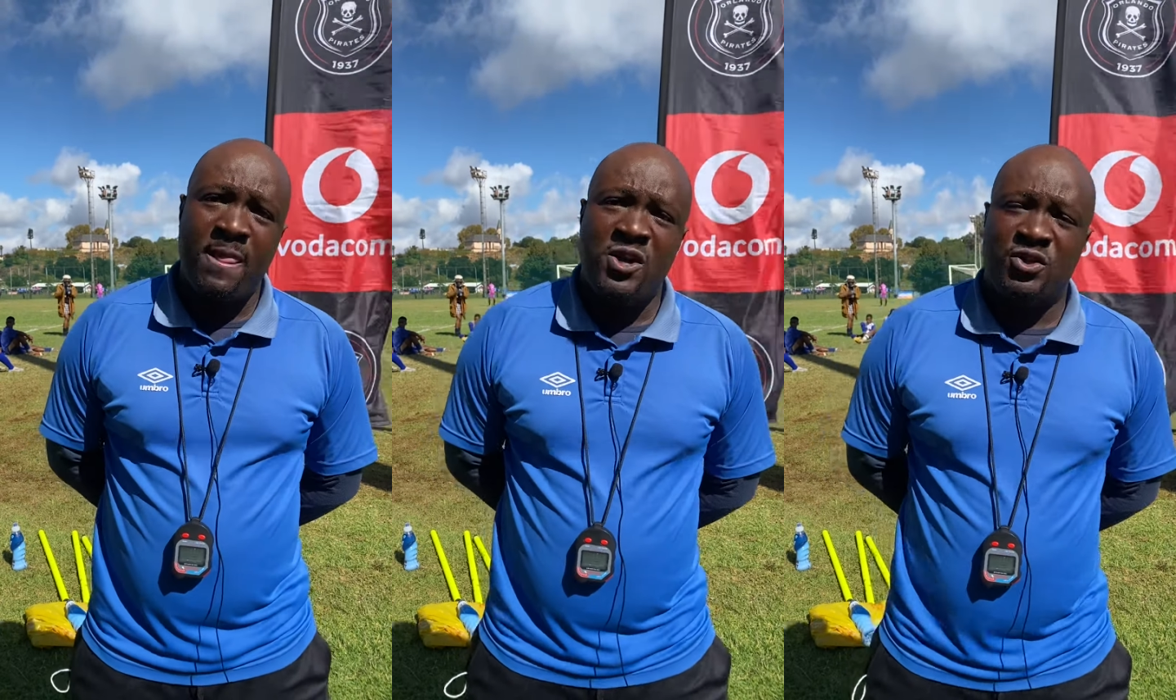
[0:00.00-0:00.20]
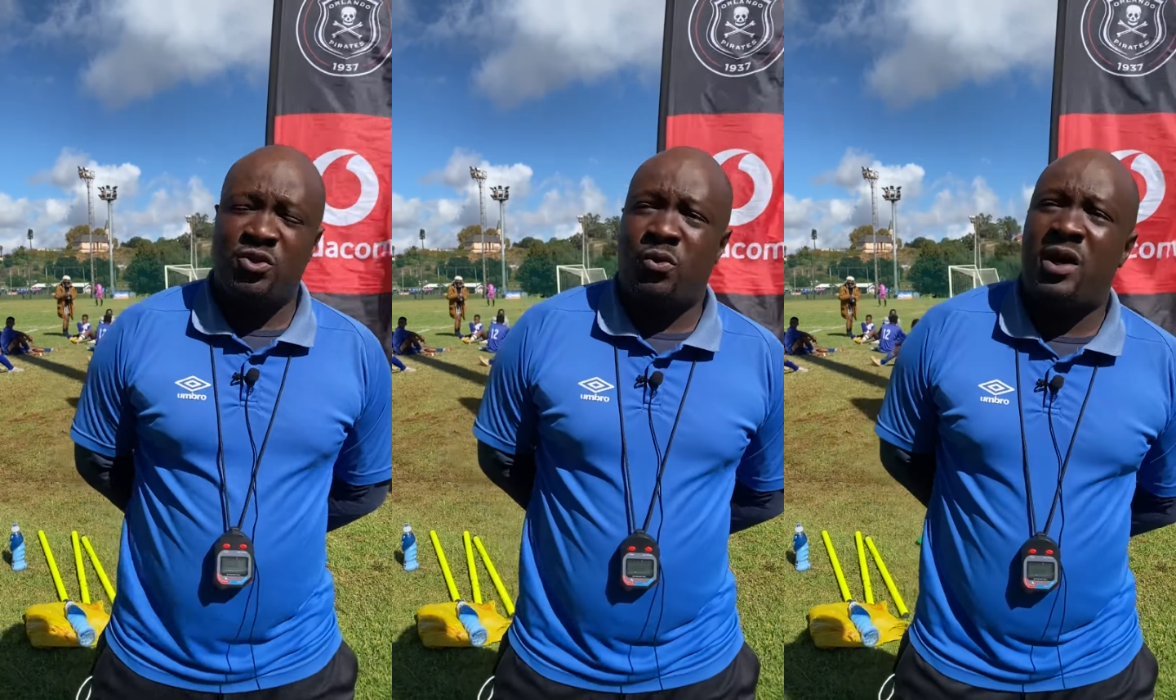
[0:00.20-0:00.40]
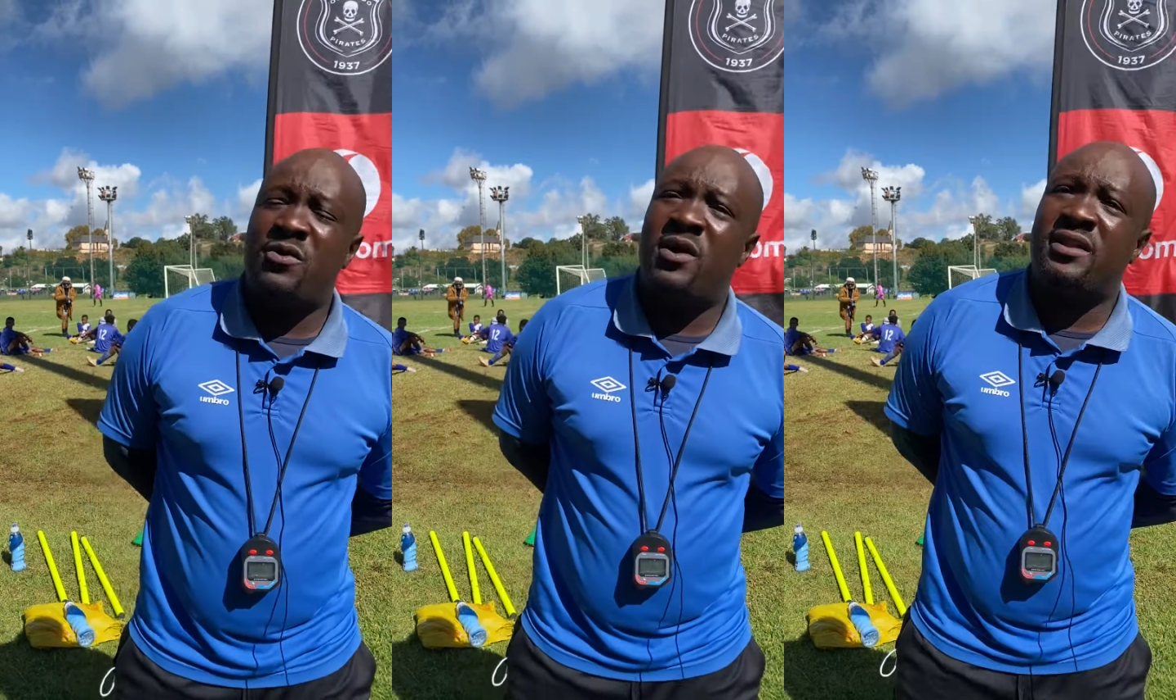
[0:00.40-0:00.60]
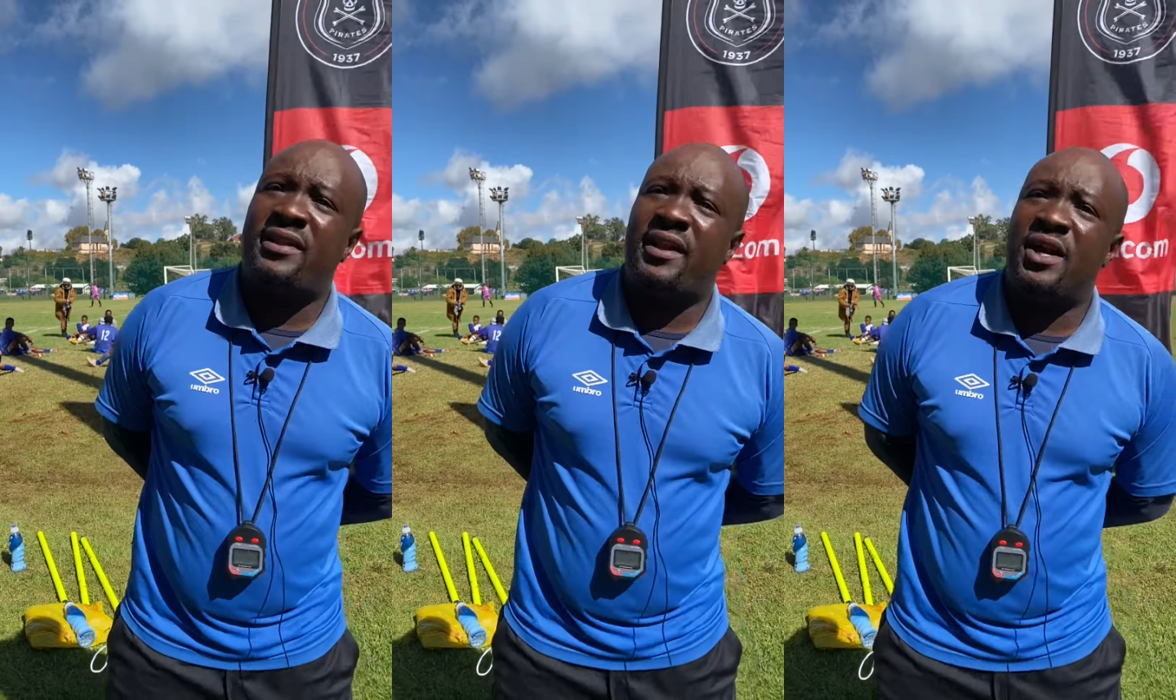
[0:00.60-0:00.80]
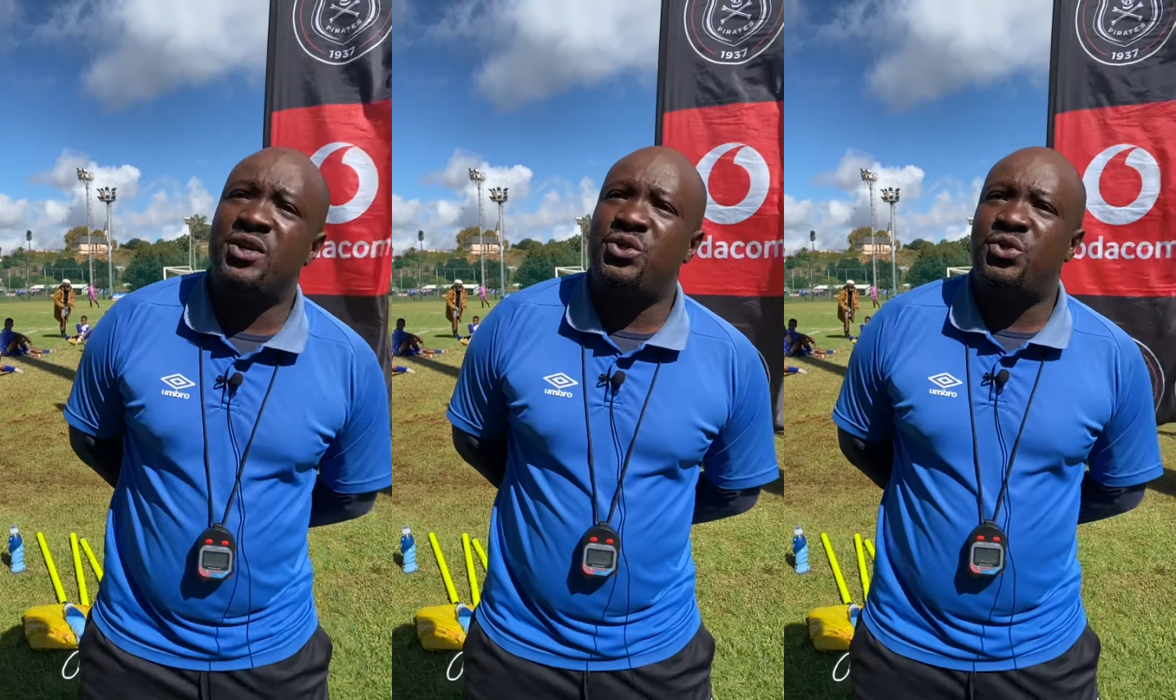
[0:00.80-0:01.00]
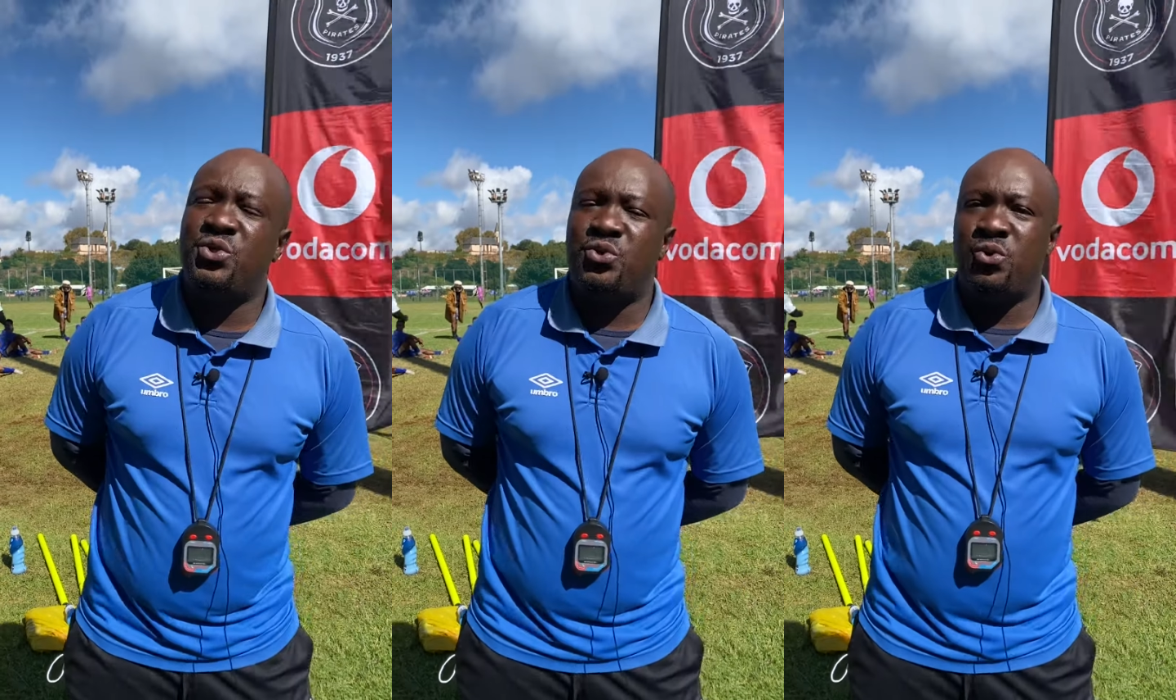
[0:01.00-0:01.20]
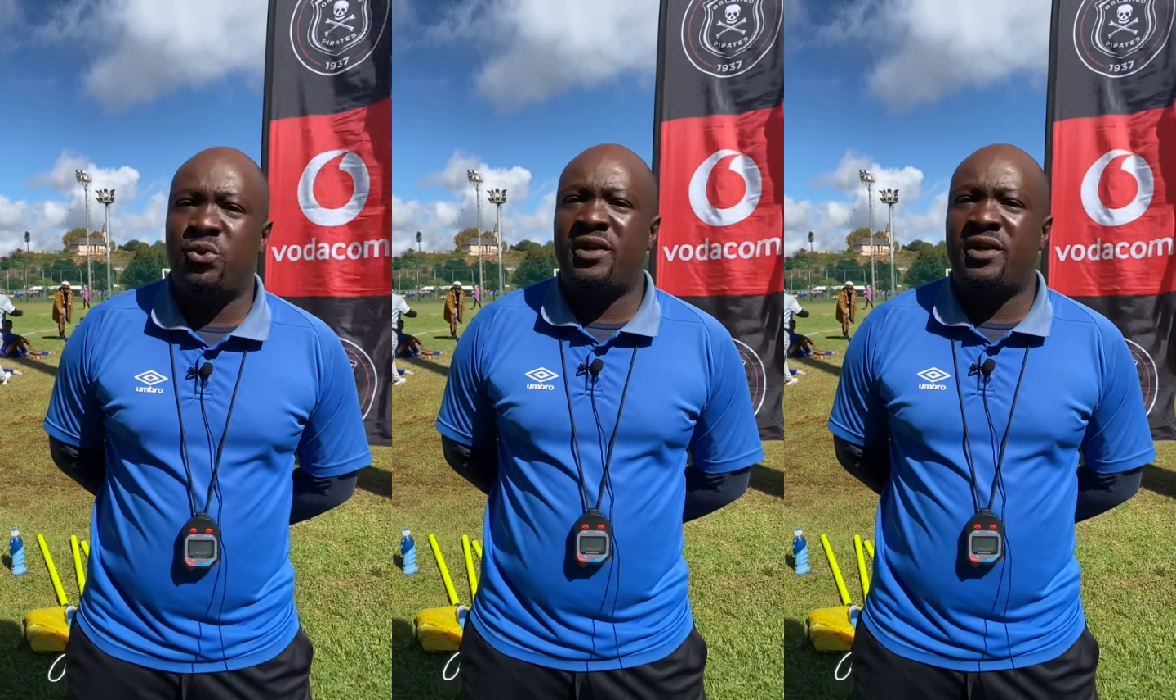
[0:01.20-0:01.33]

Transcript: So what we're trying to do